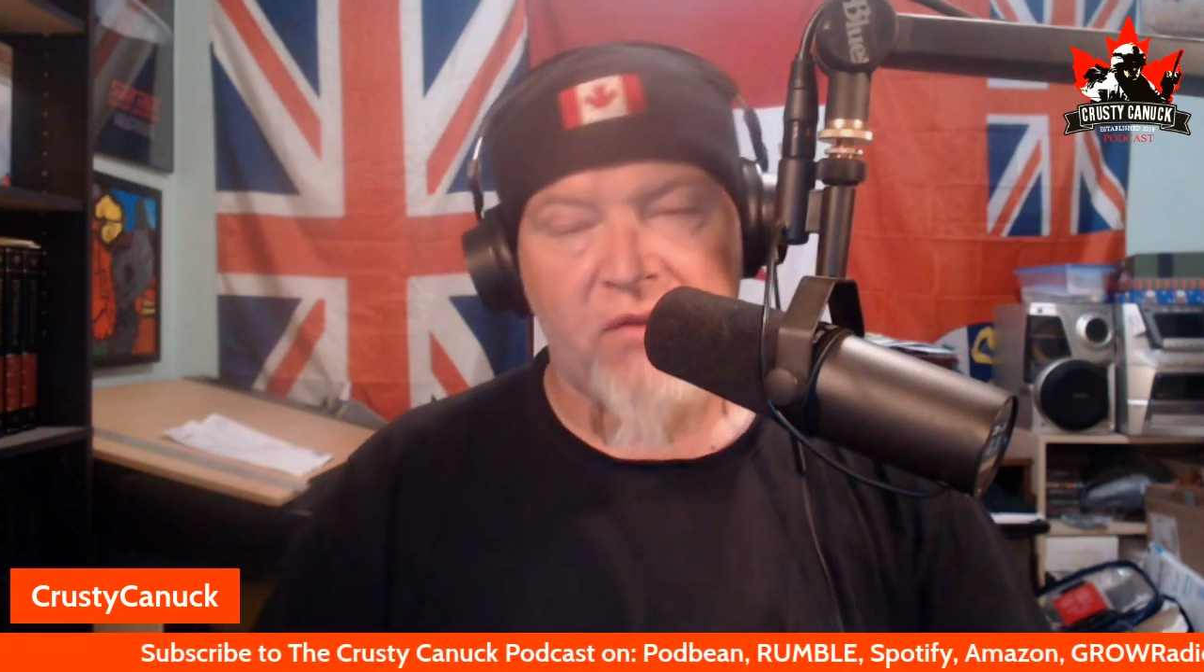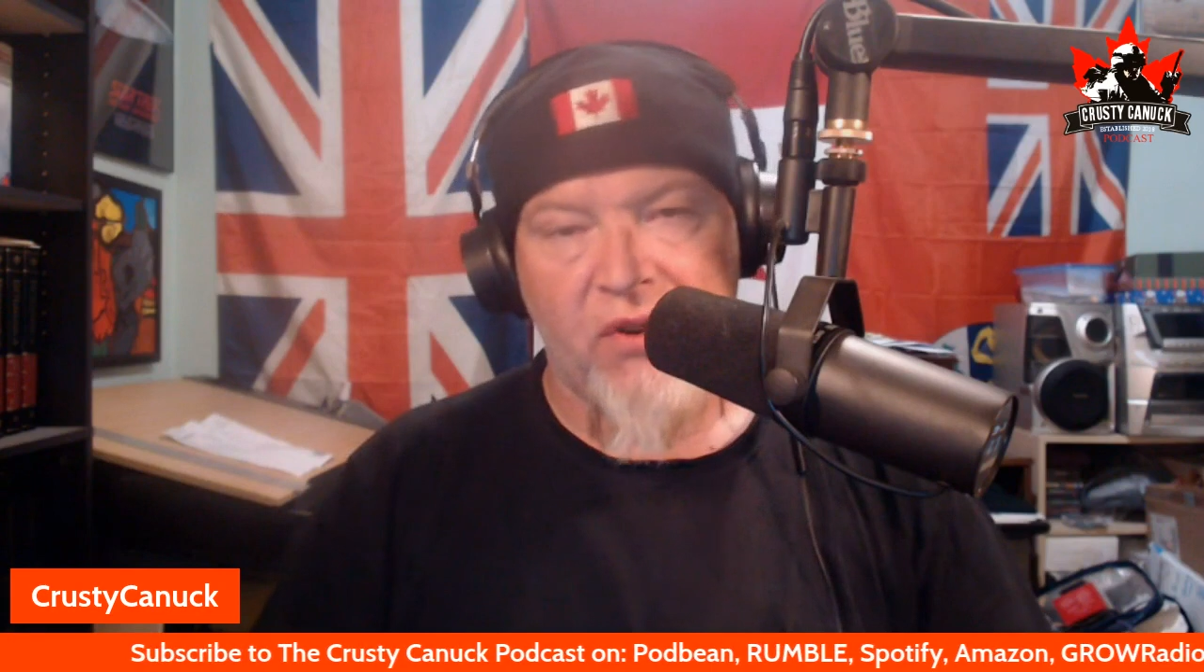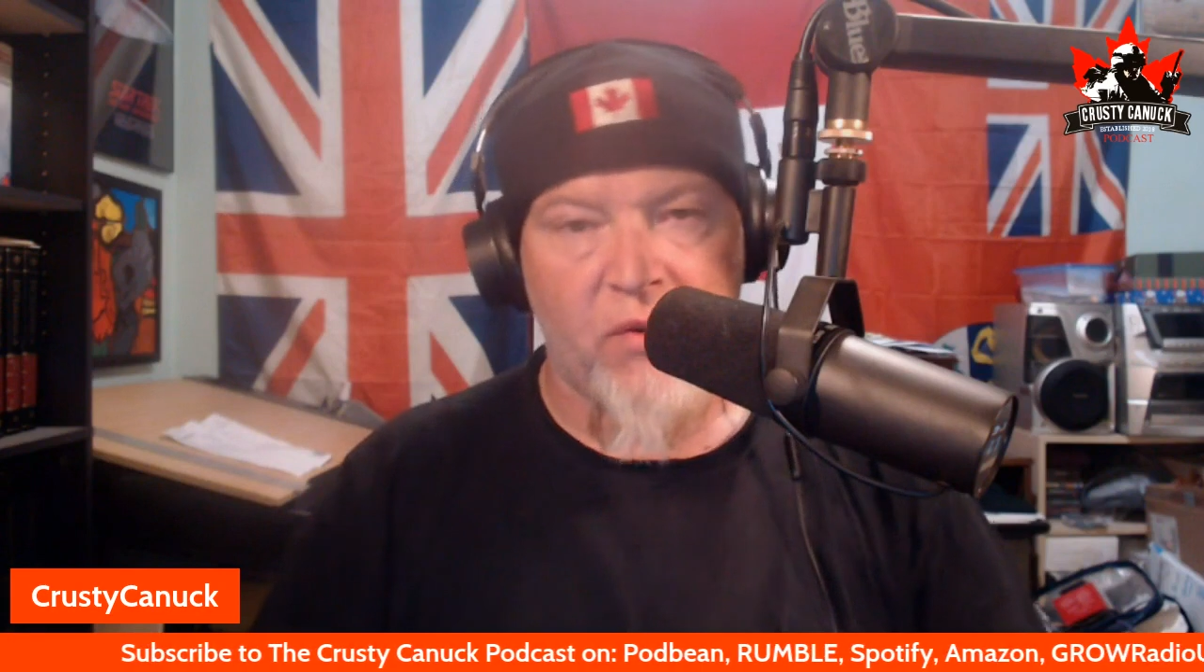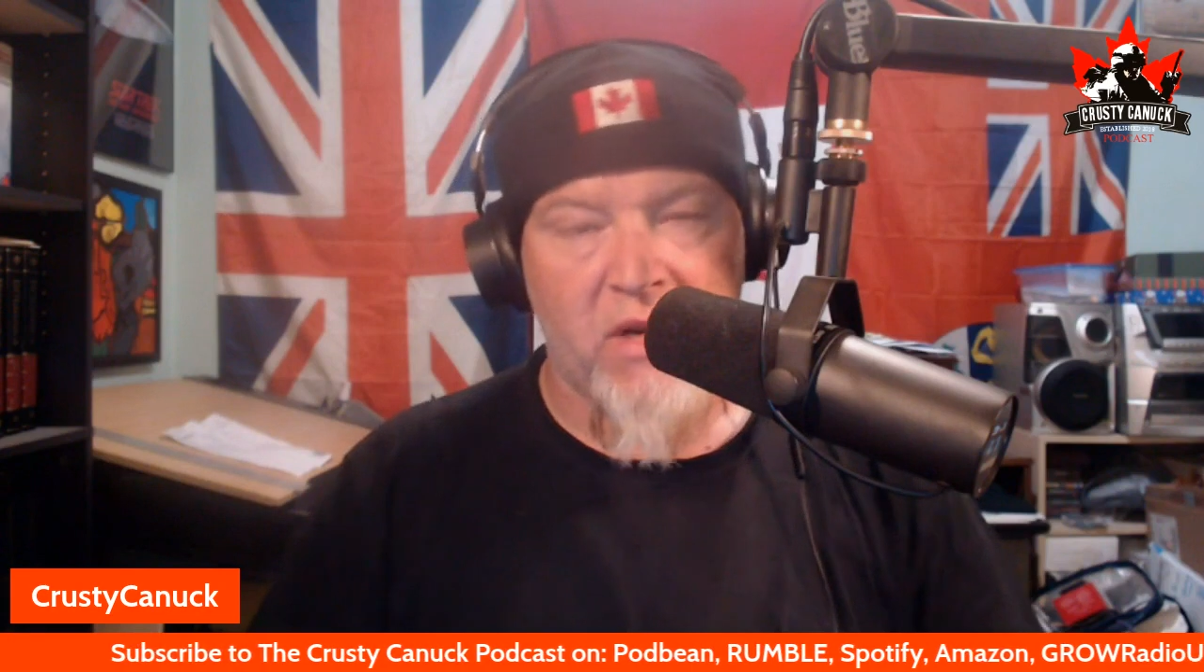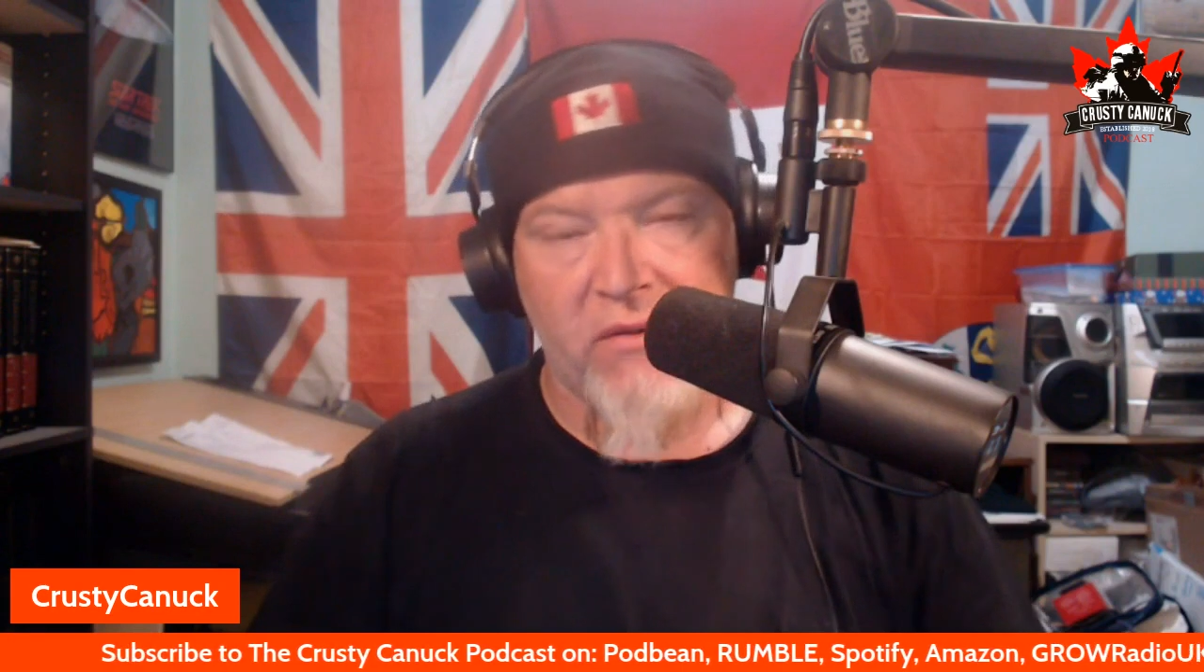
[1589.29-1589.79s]
to
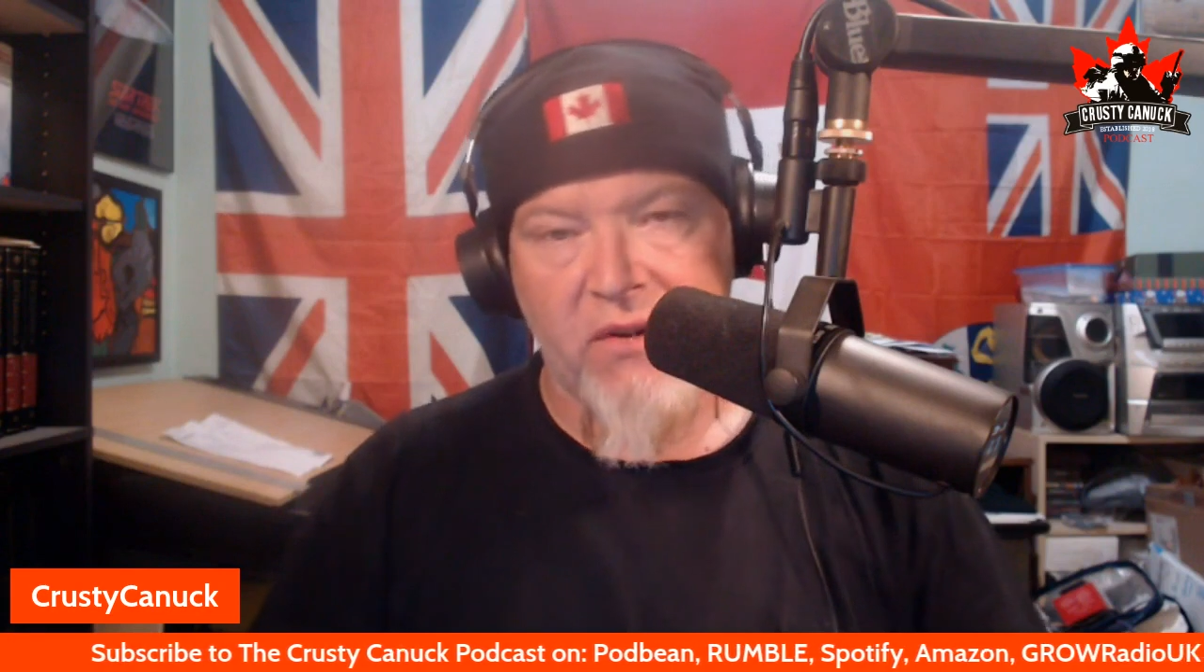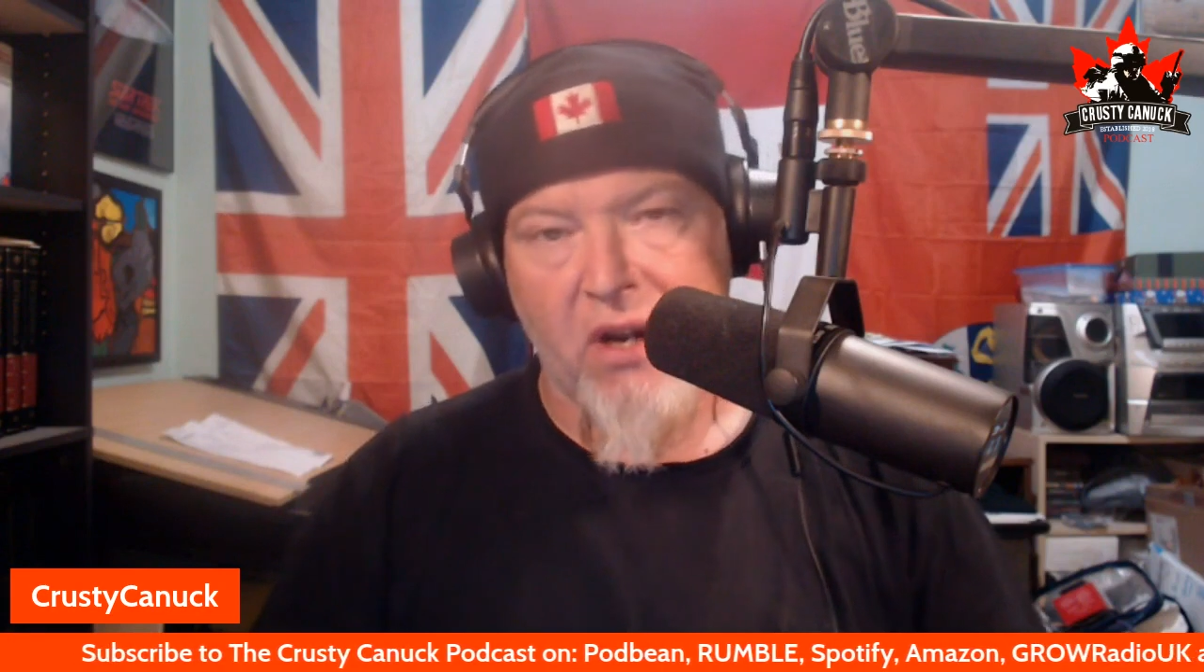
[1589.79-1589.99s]
do another